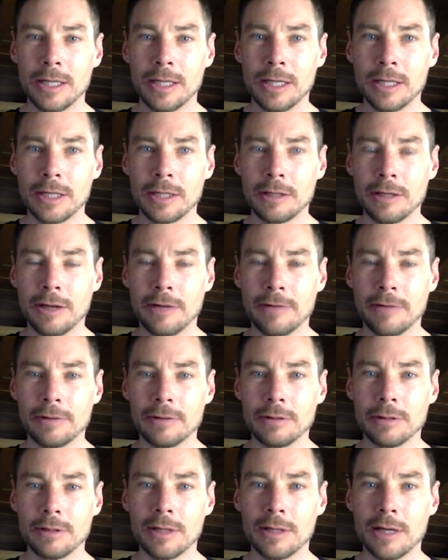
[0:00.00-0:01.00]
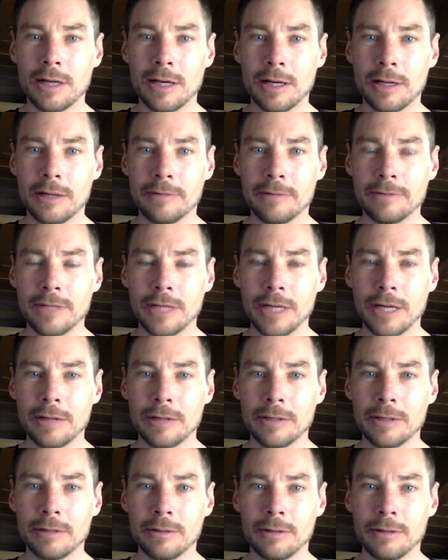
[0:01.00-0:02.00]
you have a lot of
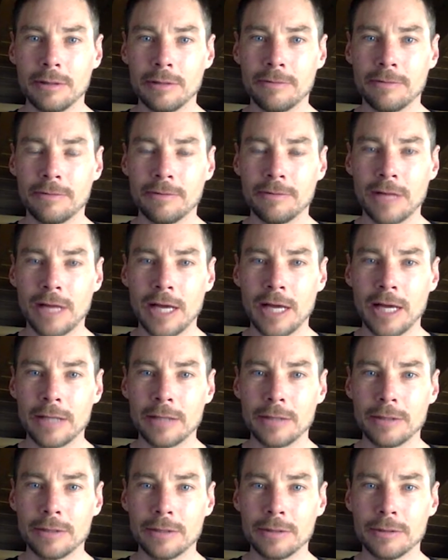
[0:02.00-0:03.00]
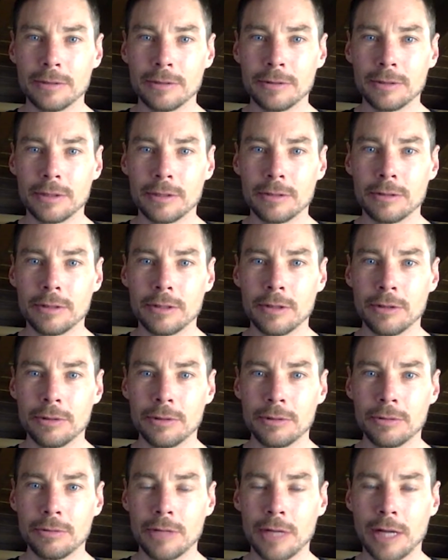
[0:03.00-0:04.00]
downhill and flat. You go through
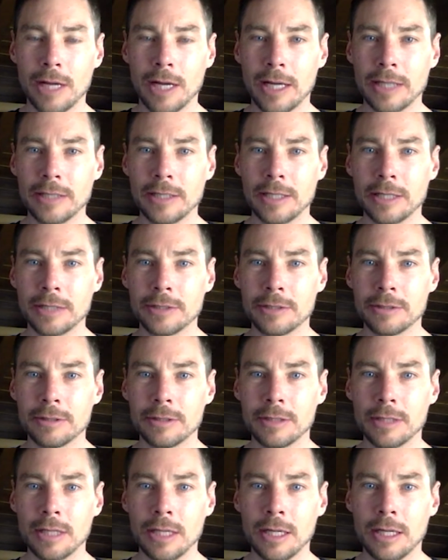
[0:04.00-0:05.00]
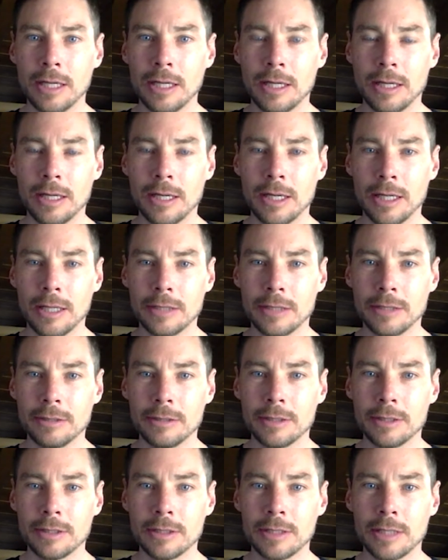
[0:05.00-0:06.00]
the high desert and you
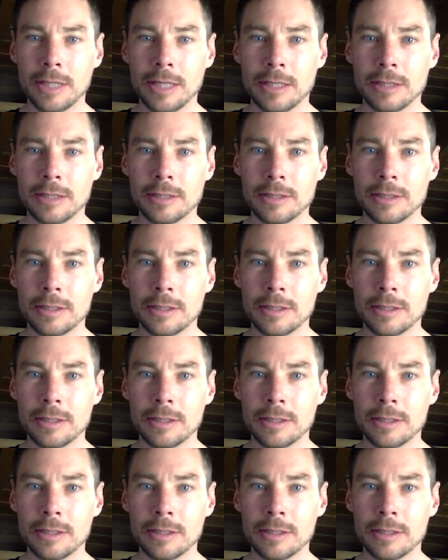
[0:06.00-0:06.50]
descend